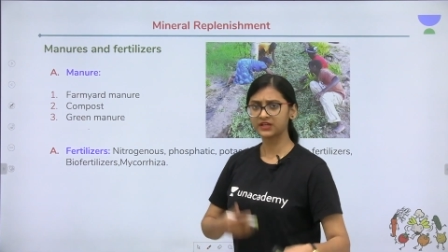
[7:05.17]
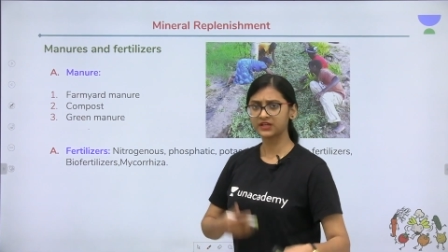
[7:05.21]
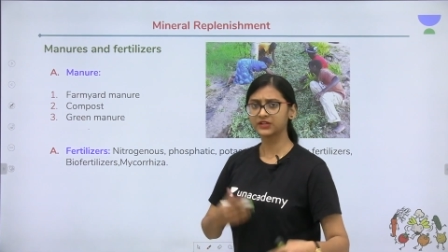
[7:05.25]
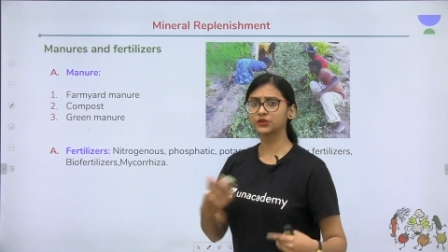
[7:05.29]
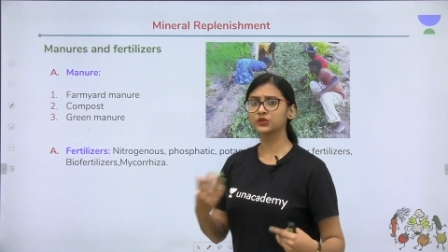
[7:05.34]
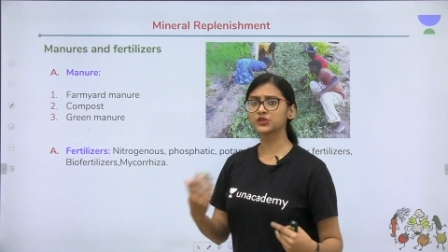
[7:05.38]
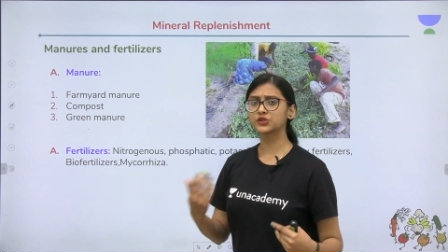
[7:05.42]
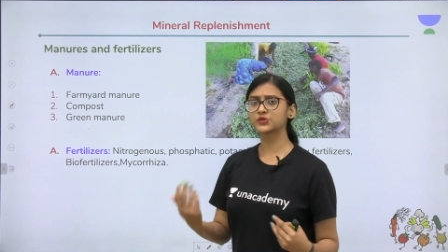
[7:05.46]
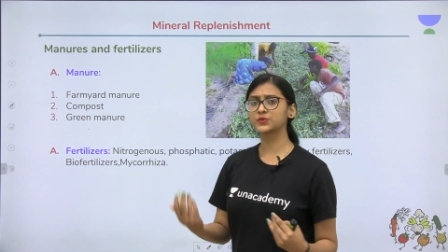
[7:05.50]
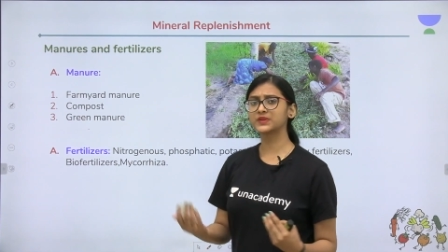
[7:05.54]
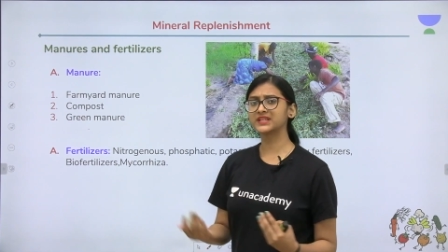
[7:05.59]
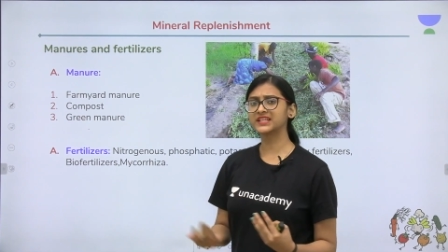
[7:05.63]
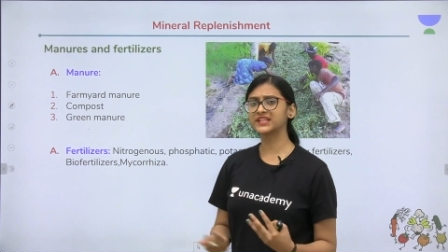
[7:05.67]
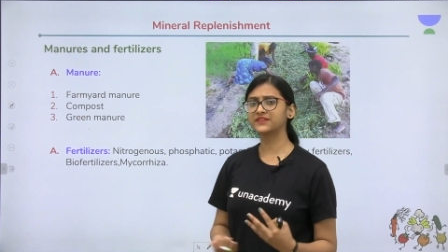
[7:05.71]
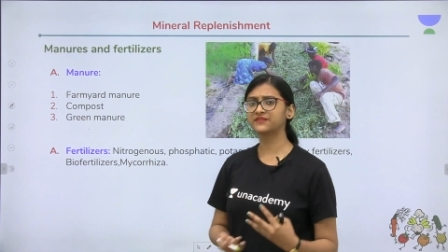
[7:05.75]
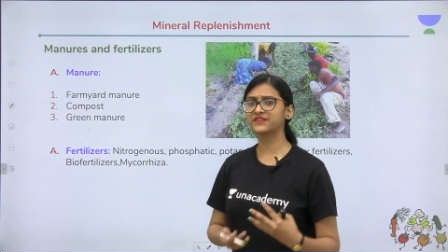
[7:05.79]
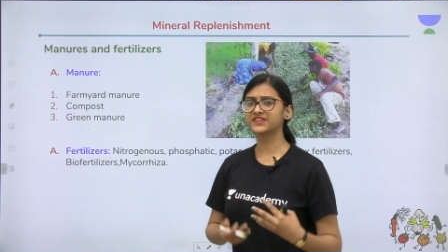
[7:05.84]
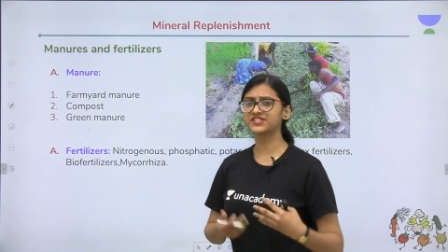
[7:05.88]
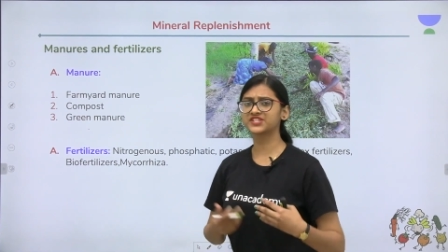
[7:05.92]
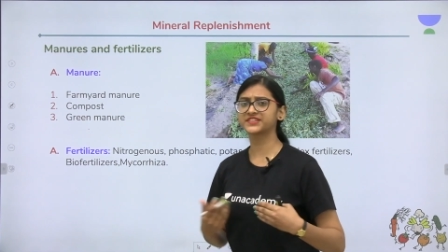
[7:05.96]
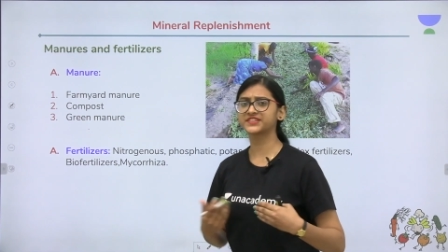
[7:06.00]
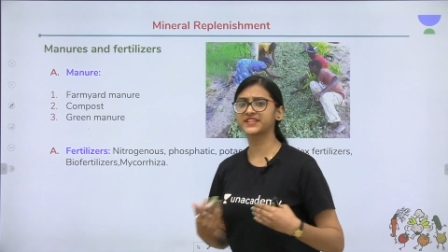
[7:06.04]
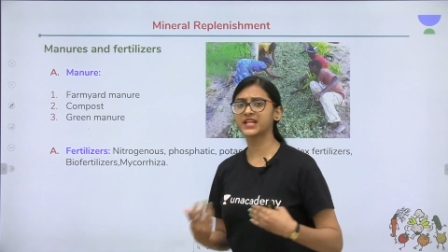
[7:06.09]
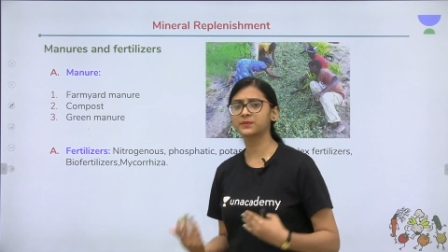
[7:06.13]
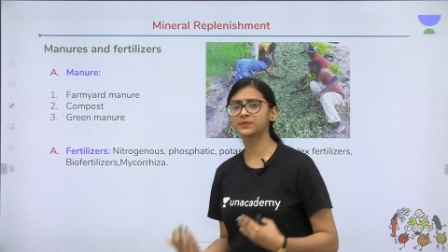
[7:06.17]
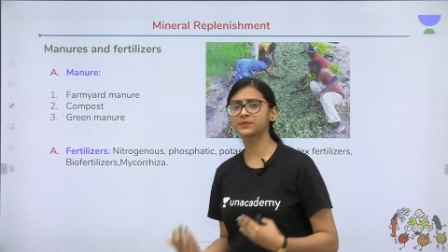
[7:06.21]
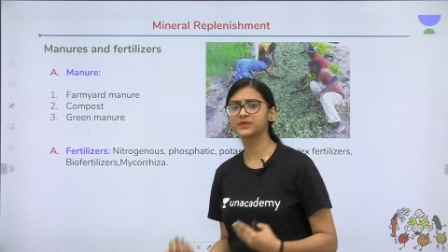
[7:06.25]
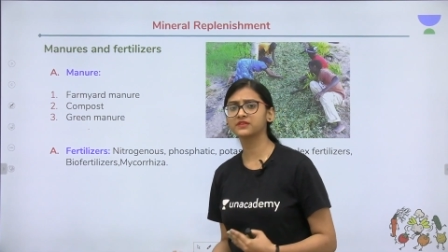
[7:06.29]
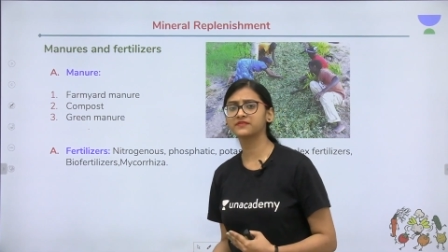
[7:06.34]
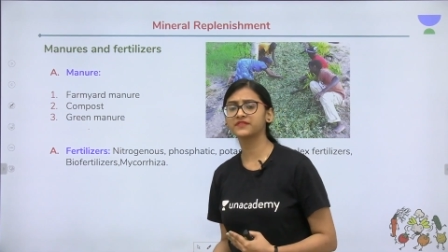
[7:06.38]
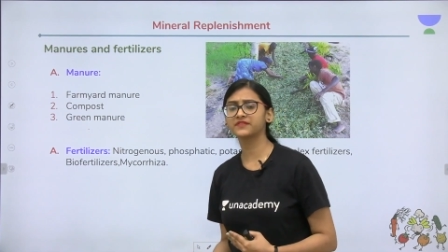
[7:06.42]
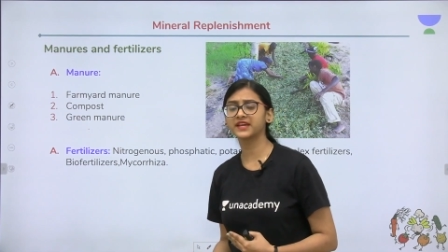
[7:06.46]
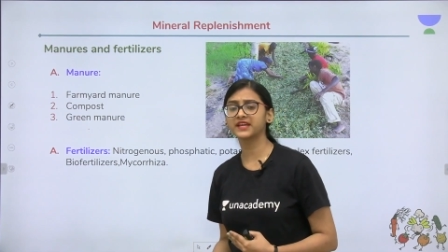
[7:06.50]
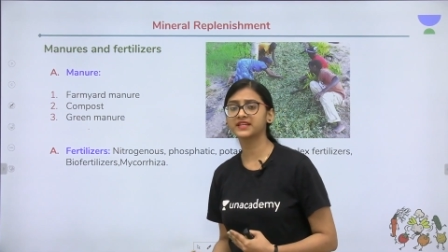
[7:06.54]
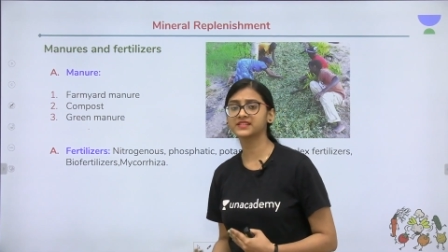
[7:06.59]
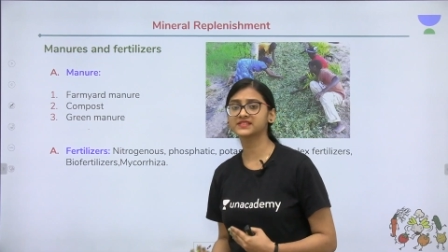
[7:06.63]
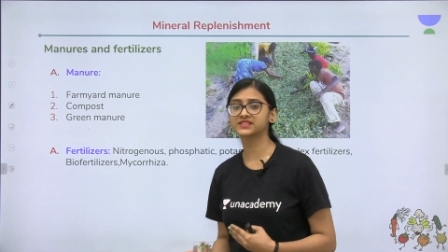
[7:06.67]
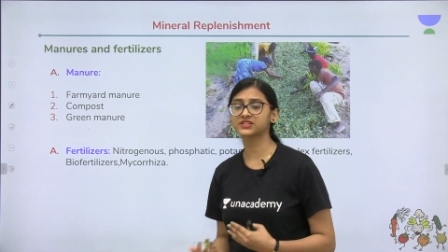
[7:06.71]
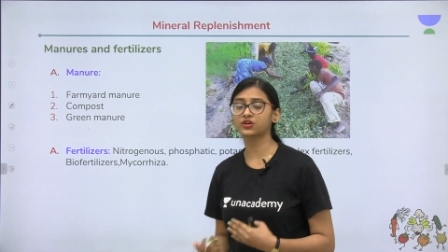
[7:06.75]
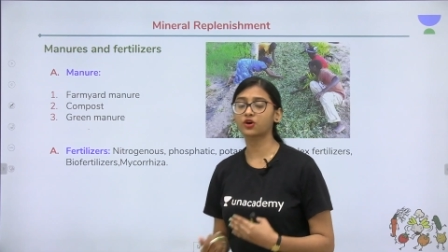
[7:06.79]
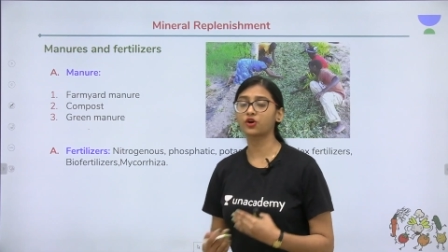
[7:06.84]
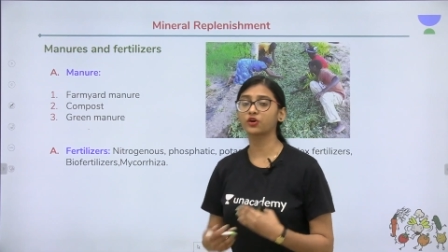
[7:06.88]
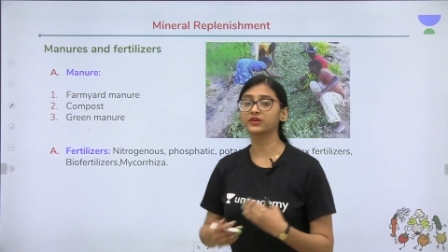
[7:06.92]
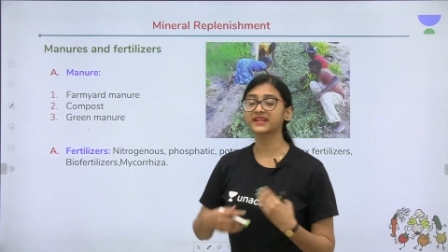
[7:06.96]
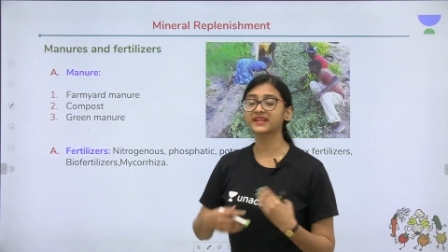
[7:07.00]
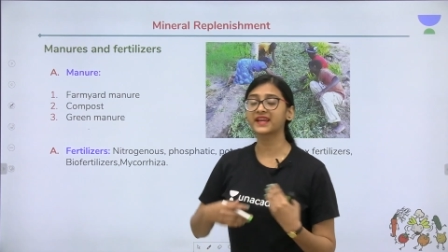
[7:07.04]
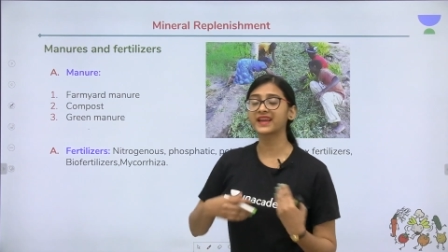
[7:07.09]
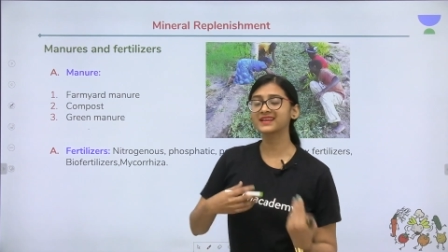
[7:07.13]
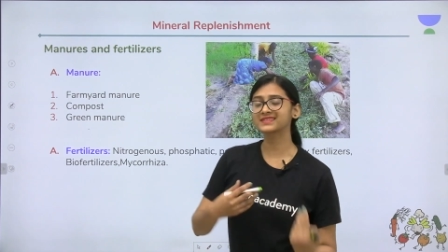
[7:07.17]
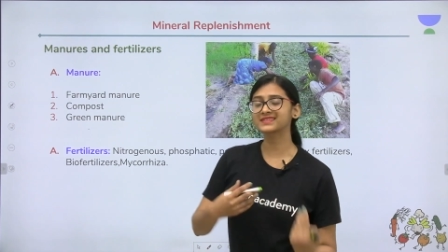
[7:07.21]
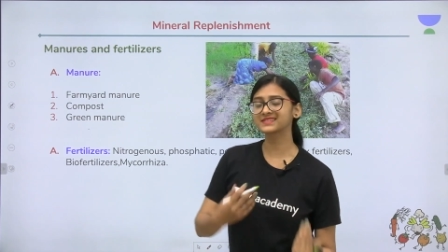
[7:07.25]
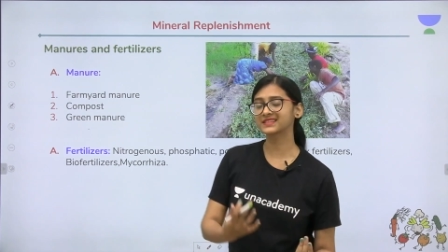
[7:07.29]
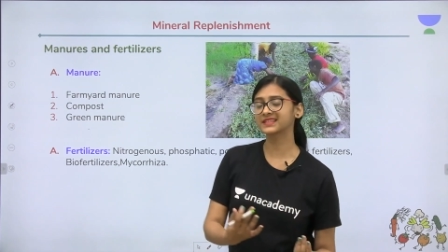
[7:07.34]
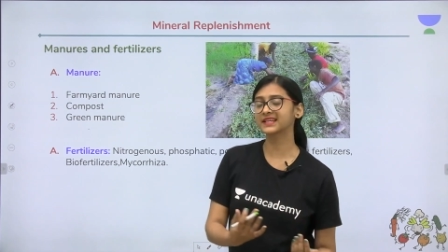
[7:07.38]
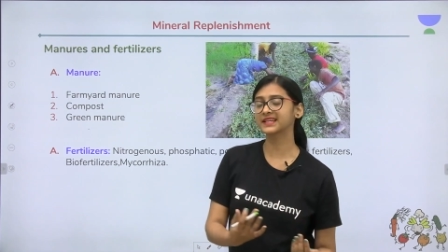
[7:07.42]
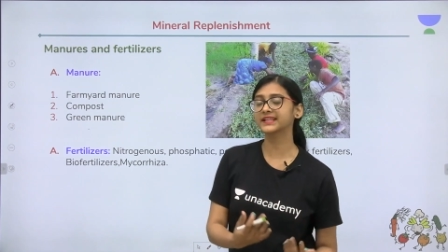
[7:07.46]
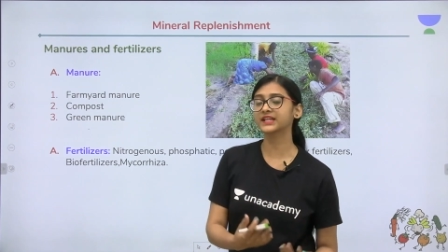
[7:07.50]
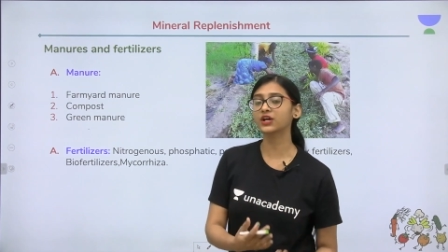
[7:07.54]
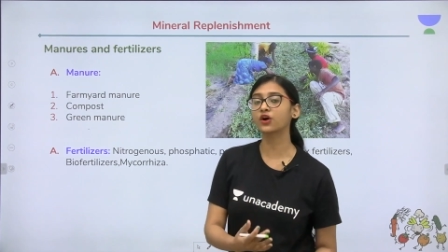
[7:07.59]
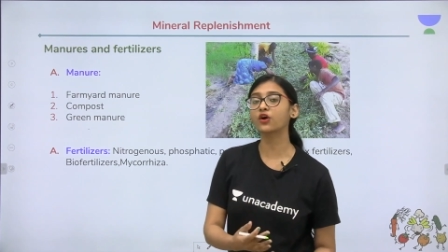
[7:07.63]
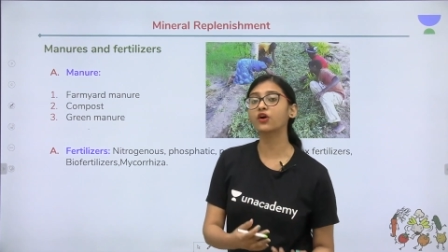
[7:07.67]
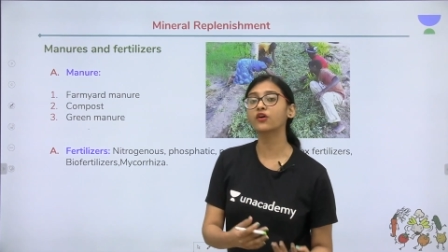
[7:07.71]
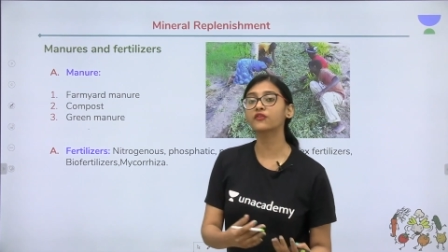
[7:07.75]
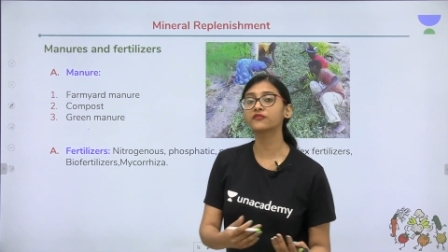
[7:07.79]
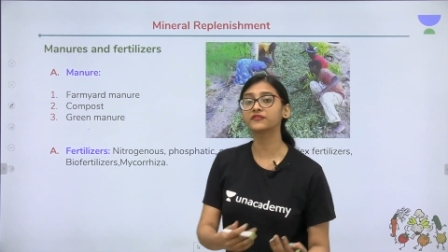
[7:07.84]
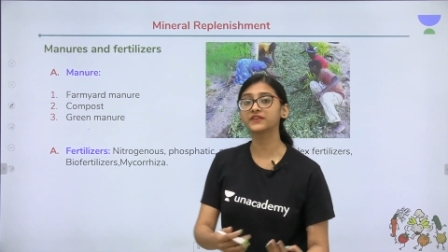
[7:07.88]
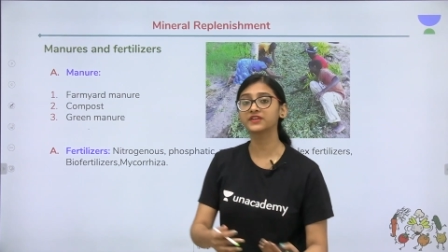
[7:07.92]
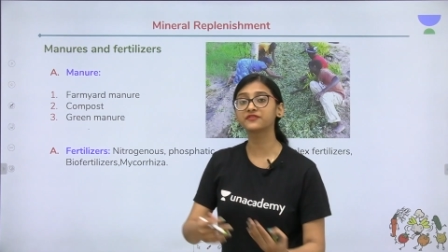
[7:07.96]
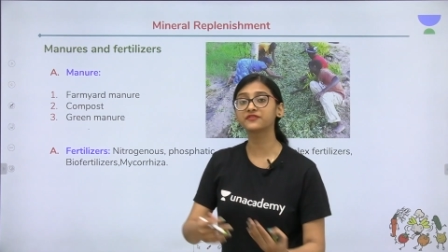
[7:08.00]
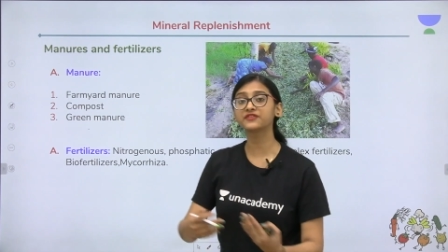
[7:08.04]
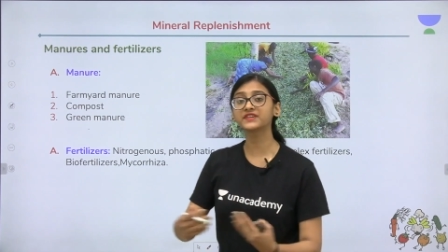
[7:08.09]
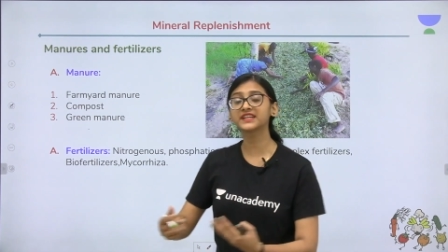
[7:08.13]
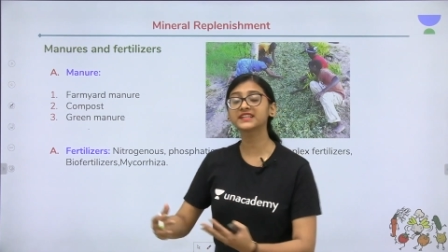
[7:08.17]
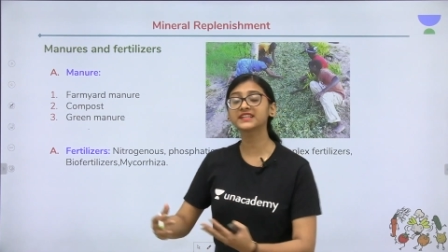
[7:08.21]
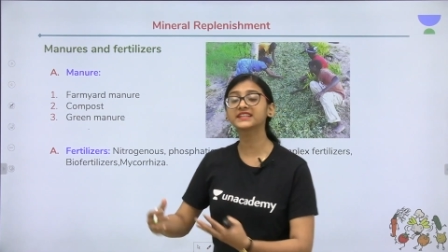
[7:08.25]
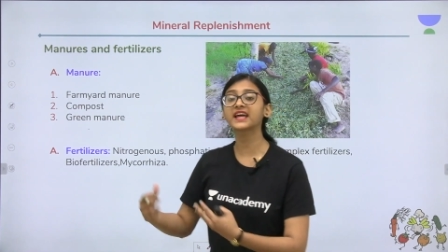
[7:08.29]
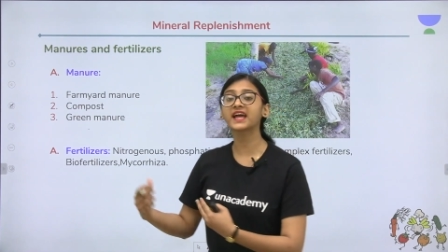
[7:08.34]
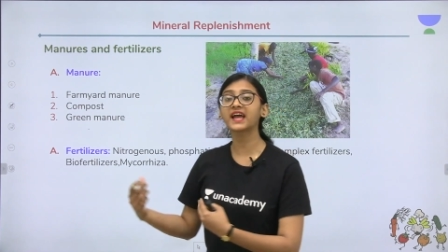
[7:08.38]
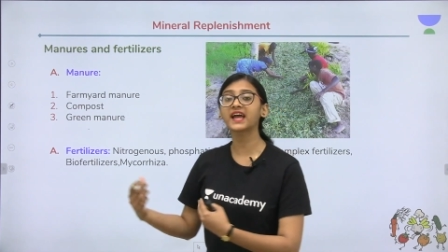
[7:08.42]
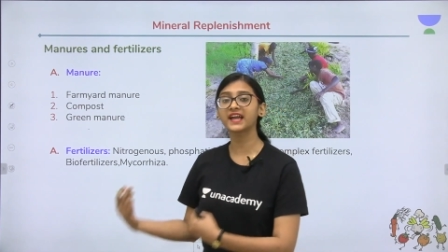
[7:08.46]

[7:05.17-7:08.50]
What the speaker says: usually vegetable waste or excreta of different